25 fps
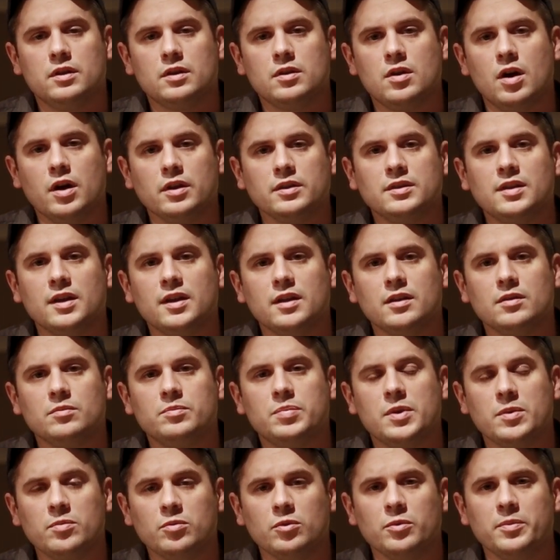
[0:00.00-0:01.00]

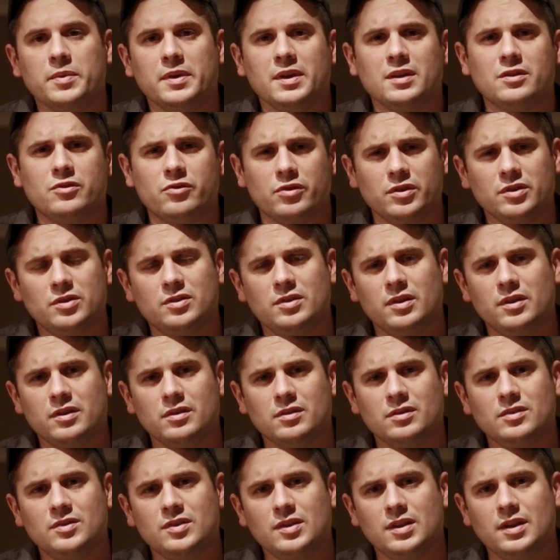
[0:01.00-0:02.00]
content people would be interested
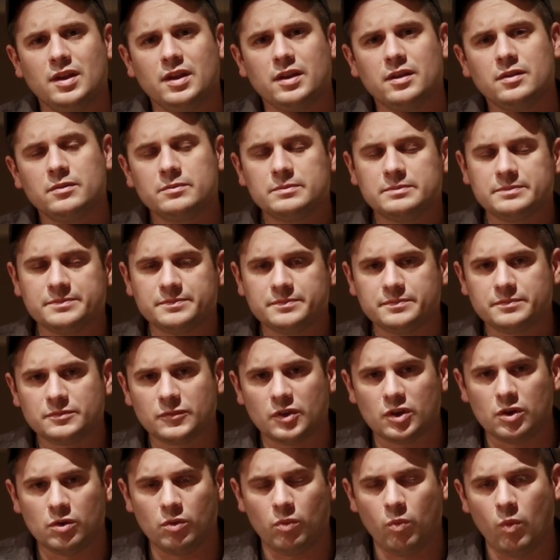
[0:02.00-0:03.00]
in seeing
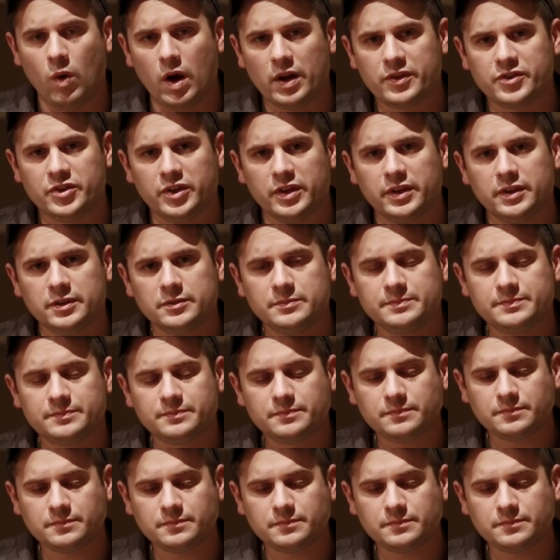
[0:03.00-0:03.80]
or watching.